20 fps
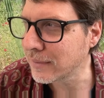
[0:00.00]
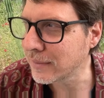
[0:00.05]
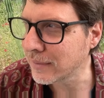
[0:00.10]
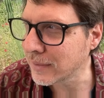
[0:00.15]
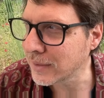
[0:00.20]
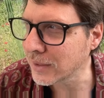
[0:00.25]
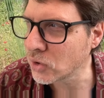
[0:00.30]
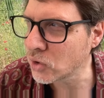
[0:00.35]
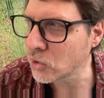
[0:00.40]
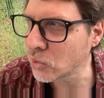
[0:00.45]

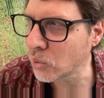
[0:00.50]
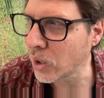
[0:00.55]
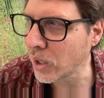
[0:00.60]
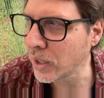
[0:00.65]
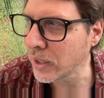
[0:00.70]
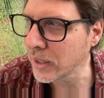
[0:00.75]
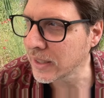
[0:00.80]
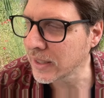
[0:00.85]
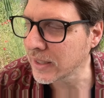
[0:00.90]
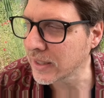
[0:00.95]
the
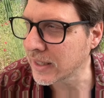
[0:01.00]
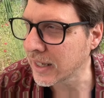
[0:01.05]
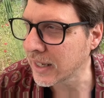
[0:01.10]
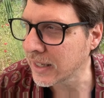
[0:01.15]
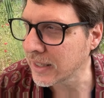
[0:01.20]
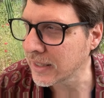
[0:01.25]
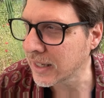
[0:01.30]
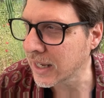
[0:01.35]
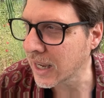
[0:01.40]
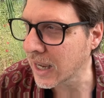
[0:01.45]
drug
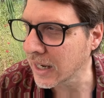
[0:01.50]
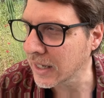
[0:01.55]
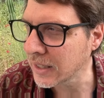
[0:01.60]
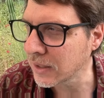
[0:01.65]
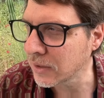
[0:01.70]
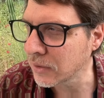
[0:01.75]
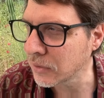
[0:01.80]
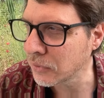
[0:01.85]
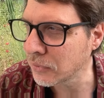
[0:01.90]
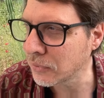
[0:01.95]
can kind
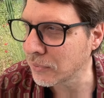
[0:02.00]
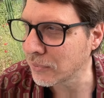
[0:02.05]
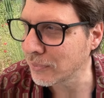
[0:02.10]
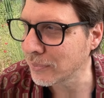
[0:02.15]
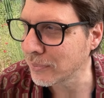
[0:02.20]
of